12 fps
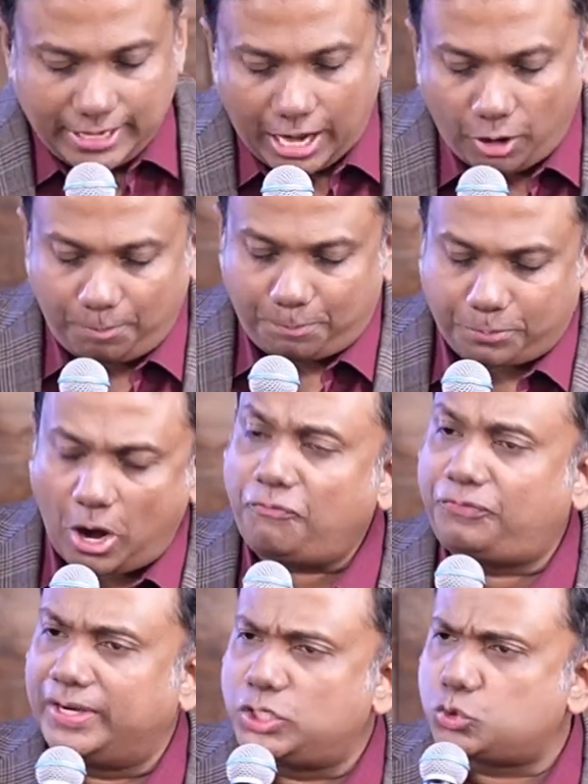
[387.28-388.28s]
Now,
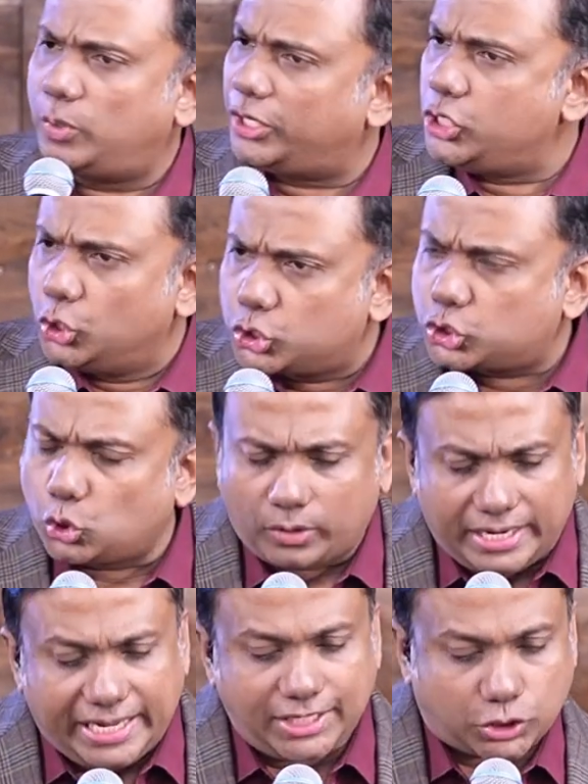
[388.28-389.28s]
prophets were used to
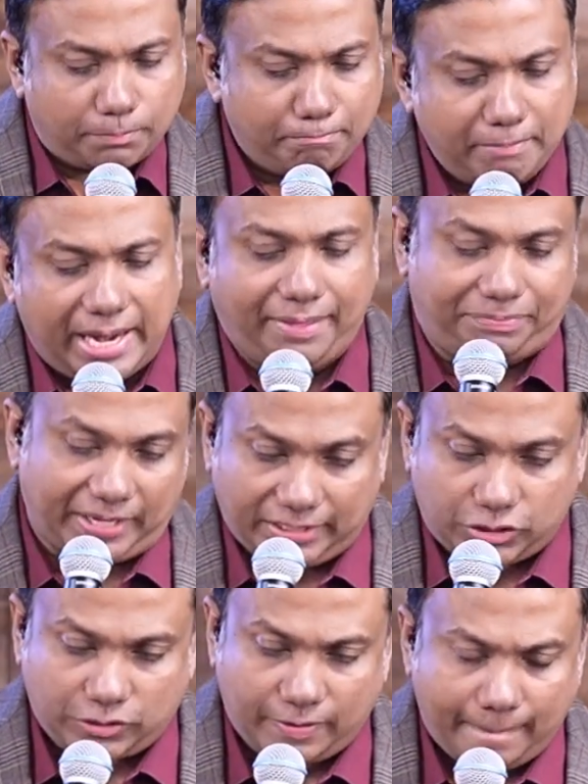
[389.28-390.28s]
release many
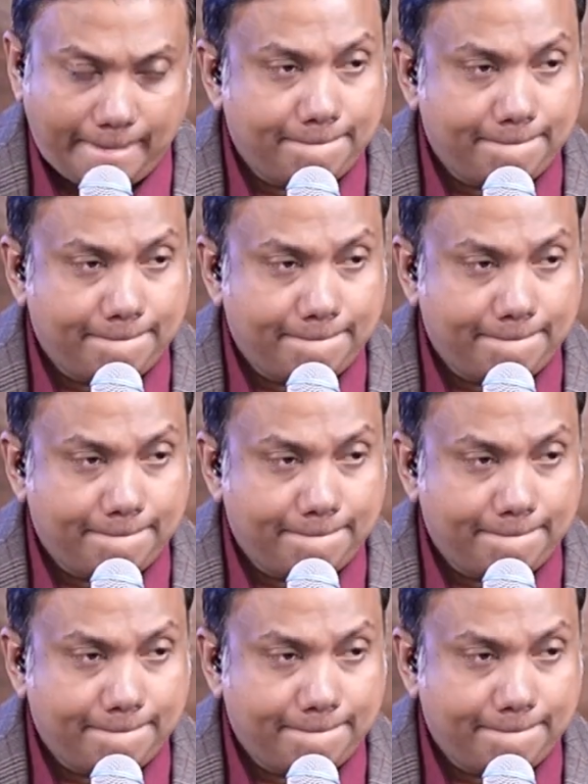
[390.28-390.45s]
things.